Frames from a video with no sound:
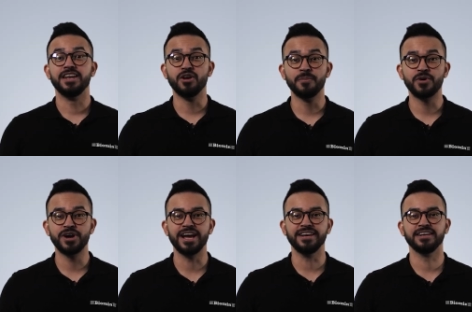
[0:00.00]
Number
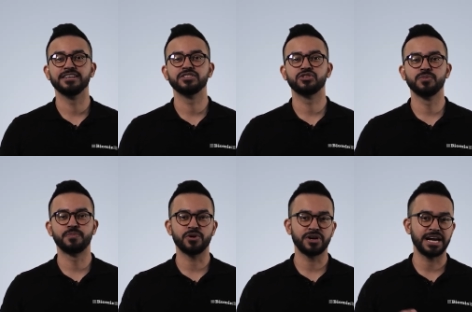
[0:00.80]
9.
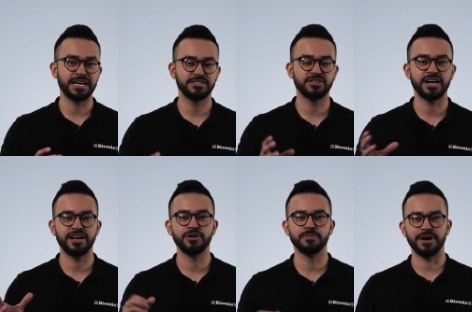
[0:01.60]
Support
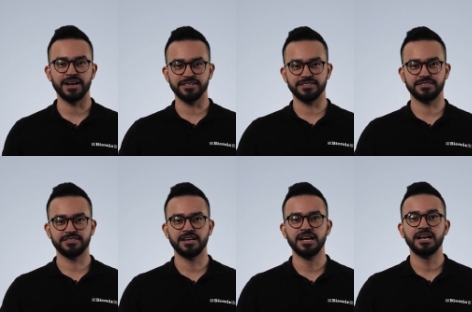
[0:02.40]
cation-anion balance.
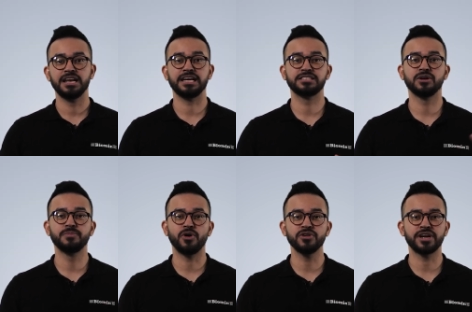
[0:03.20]
Like
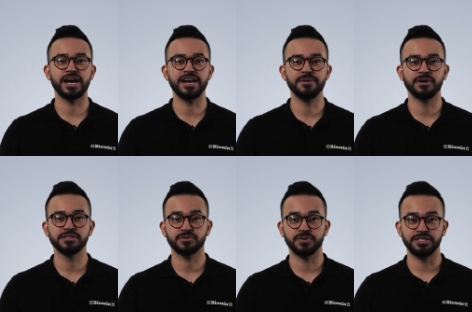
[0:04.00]
some other
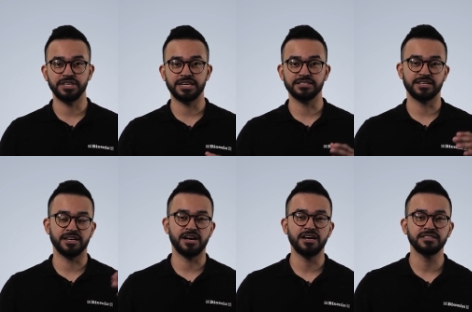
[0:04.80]
animals, when chickens
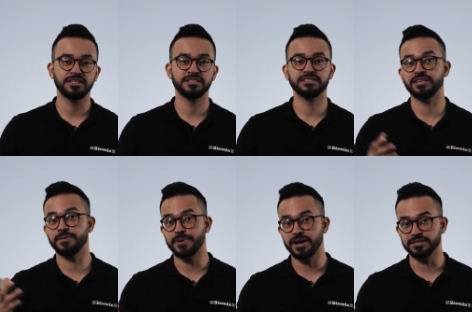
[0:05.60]
get hot, they
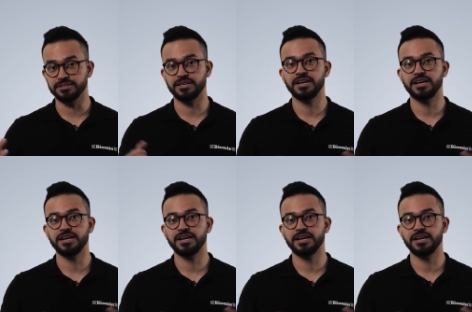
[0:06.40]
pant.